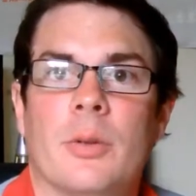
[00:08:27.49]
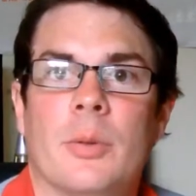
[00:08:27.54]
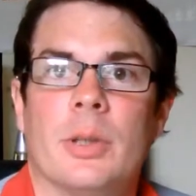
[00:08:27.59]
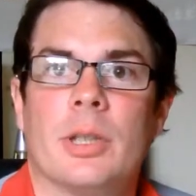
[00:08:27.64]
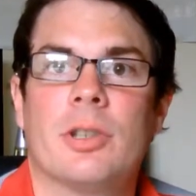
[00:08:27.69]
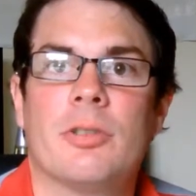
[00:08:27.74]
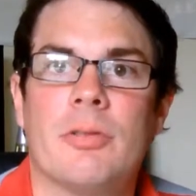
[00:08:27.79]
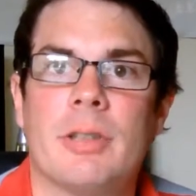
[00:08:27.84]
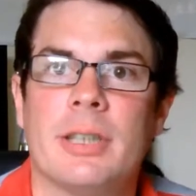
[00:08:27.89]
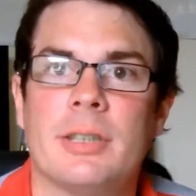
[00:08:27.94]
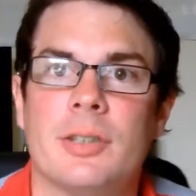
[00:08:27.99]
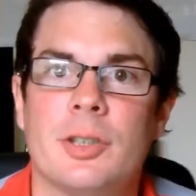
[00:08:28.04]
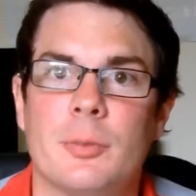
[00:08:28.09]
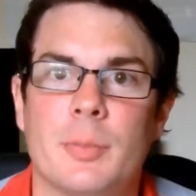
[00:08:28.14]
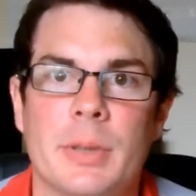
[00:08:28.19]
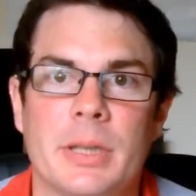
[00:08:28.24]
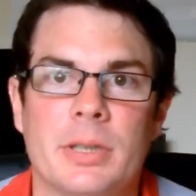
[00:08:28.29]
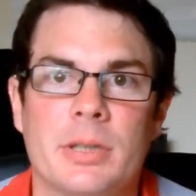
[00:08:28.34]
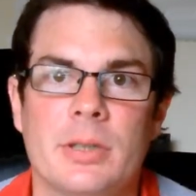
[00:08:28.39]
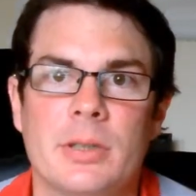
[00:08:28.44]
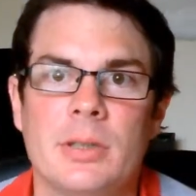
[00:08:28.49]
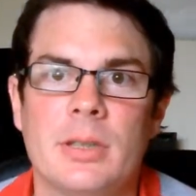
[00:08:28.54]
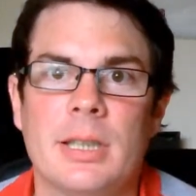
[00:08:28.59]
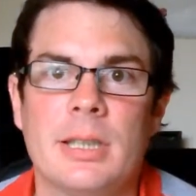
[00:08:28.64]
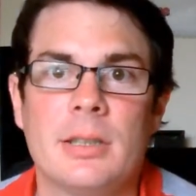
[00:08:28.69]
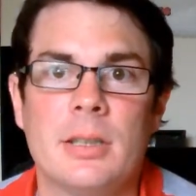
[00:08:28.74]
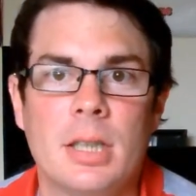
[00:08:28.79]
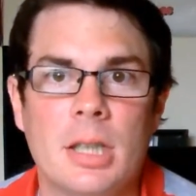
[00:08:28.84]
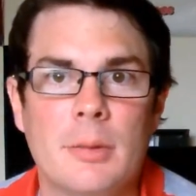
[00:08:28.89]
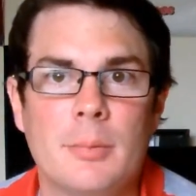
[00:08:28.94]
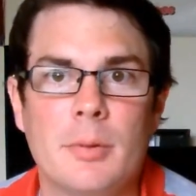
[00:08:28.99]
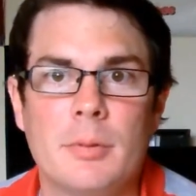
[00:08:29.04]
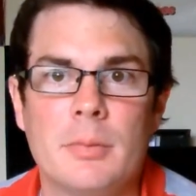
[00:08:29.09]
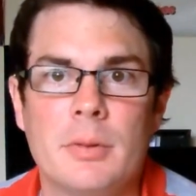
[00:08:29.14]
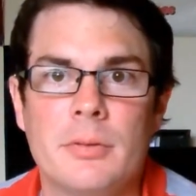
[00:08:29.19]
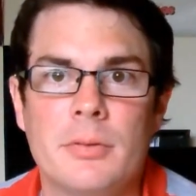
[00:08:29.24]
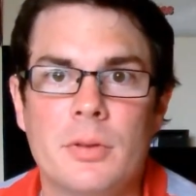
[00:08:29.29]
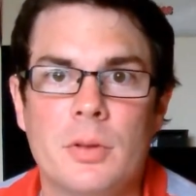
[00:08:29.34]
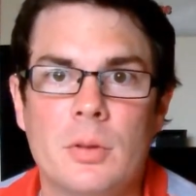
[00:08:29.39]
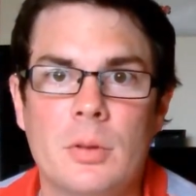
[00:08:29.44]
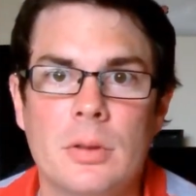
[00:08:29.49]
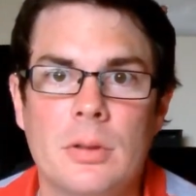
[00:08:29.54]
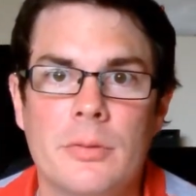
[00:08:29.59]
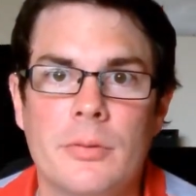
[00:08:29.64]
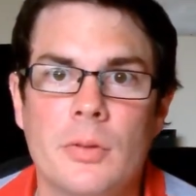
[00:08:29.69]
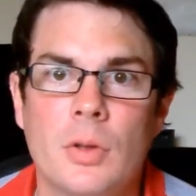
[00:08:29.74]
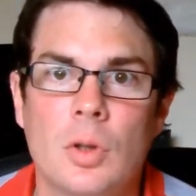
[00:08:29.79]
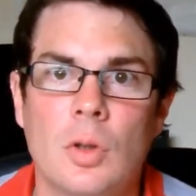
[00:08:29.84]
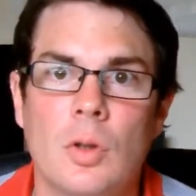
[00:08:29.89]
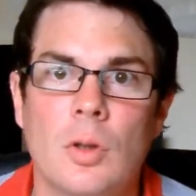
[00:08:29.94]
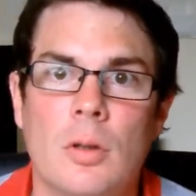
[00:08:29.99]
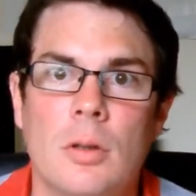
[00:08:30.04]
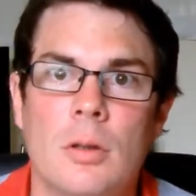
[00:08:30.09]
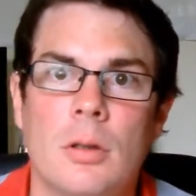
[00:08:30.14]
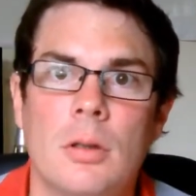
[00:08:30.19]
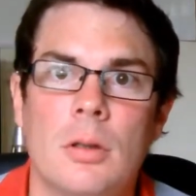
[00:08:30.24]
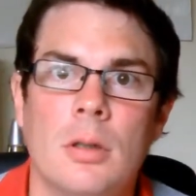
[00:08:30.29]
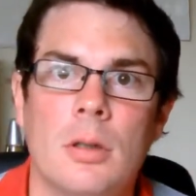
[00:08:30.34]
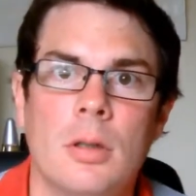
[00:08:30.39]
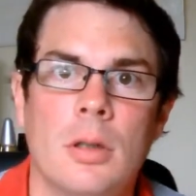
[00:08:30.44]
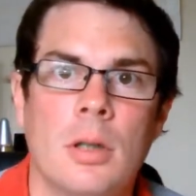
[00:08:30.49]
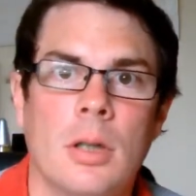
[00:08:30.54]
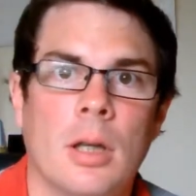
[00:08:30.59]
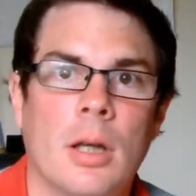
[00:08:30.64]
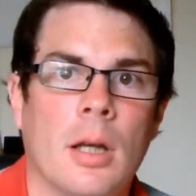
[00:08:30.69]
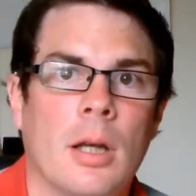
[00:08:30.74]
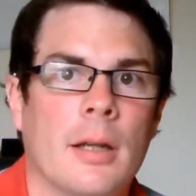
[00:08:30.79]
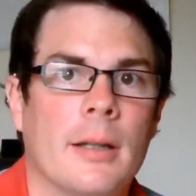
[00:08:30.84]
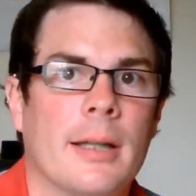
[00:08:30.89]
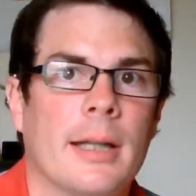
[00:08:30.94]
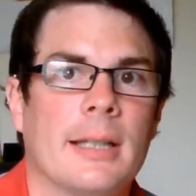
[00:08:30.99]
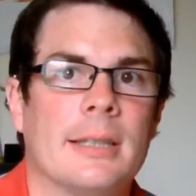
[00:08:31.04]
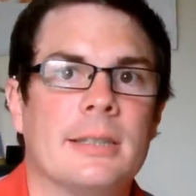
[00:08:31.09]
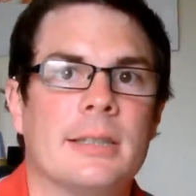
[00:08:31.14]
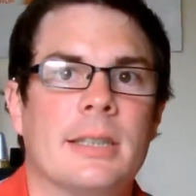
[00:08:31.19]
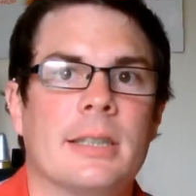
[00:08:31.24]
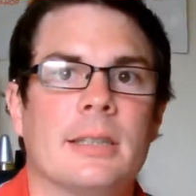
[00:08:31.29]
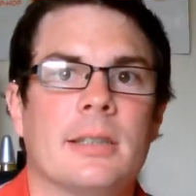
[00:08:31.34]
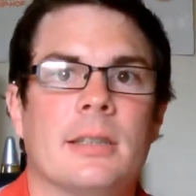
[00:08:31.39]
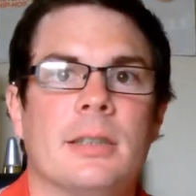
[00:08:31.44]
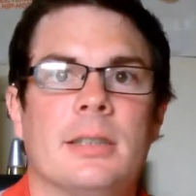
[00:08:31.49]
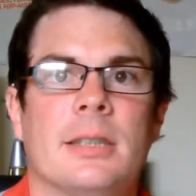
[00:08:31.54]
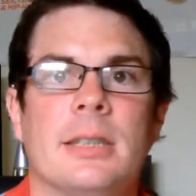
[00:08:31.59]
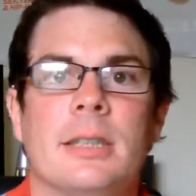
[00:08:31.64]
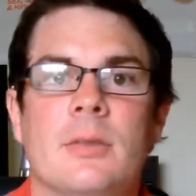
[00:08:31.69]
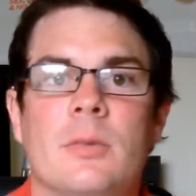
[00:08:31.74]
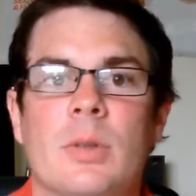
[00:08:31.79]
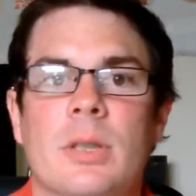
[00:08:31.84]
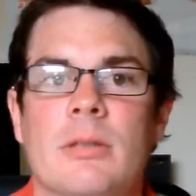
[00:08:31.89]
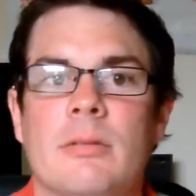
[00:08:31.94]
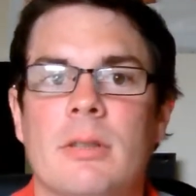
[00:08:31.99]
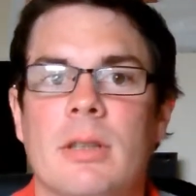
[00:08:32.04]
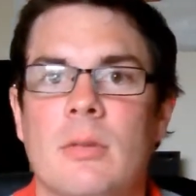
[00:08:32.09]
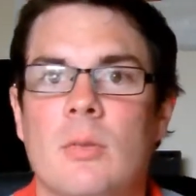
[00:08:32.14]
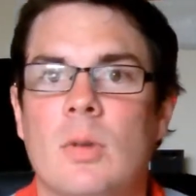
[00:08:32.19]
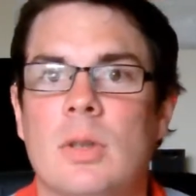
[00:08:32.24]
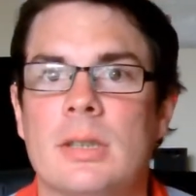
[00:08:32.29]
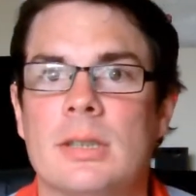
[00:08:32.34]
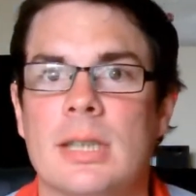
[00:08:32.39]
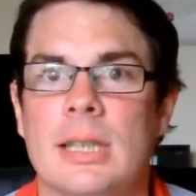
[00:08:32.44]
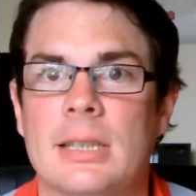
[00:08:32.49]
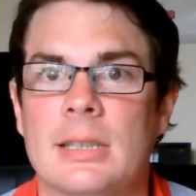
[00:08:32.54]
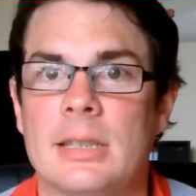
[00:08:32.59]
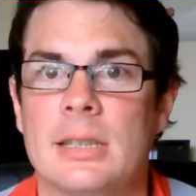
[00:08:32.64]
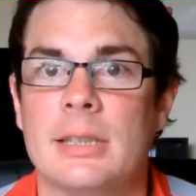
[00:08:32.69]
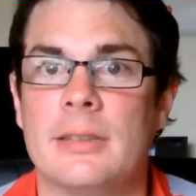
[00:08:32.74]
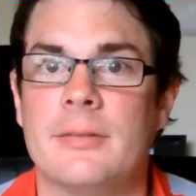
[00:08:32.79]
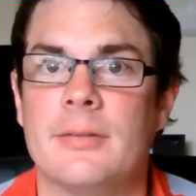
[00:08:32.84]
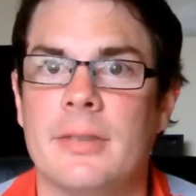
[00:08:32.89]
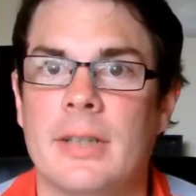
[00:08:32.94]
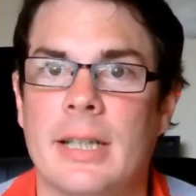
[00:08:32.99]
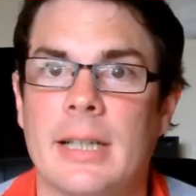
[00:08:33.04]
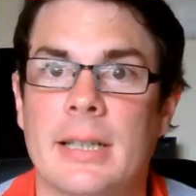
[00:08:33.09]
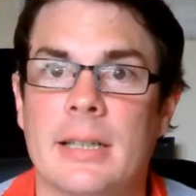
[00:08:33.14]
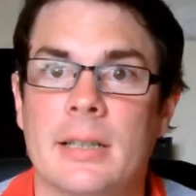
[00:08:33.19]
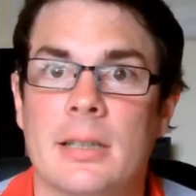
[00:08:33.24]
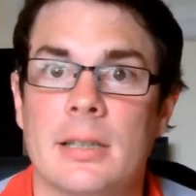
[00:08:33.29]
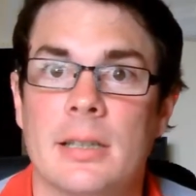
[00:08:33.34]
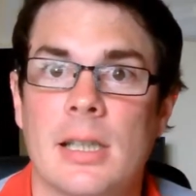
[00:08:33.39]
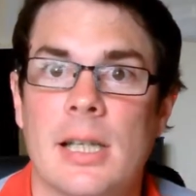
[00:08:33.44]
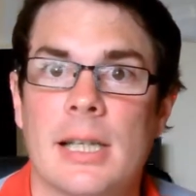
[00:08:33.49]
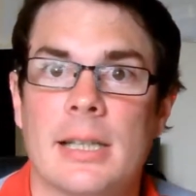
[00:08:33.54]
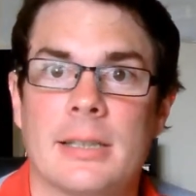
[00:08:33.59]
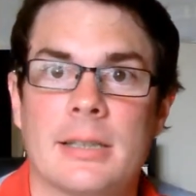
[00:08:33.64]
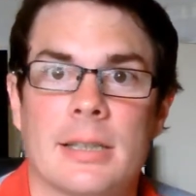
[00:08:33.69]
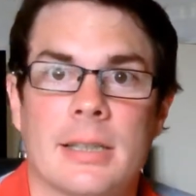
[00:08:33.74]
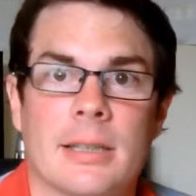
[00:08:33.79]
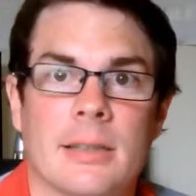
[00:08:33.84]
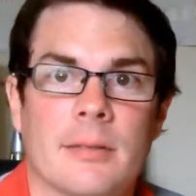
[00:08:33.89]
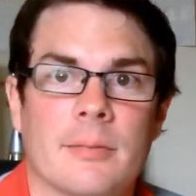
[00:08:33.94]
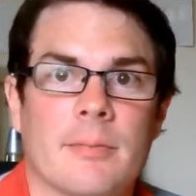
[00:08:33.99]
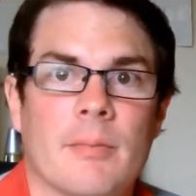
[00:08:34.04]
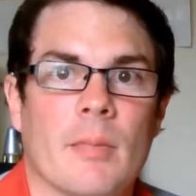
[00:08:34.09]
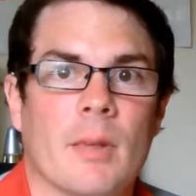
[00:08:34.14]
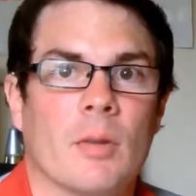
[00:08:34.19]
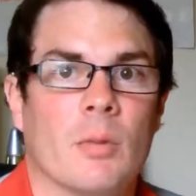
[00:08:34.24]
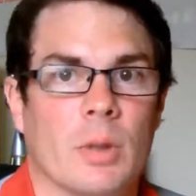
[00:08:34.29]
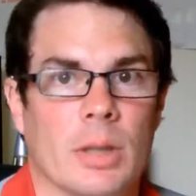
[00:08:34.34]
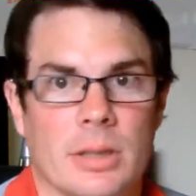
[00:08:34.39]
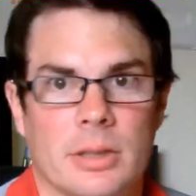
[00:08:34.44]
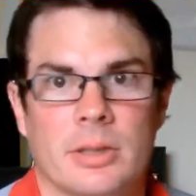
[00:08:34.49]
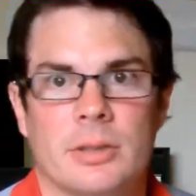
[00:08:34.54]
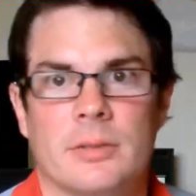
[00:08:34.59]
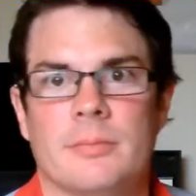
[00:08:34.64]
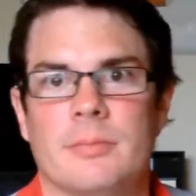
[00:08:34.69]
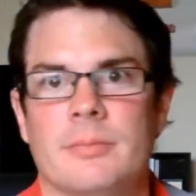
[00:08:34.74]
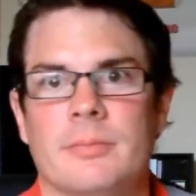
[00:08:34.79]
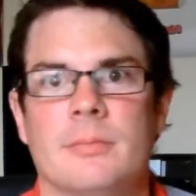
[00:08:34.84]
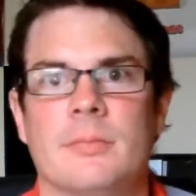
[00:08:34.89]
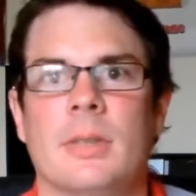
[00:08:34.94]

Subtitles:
which raised suspicions, and she put me forward for testing to see whether I was actually in fact dyslexic, which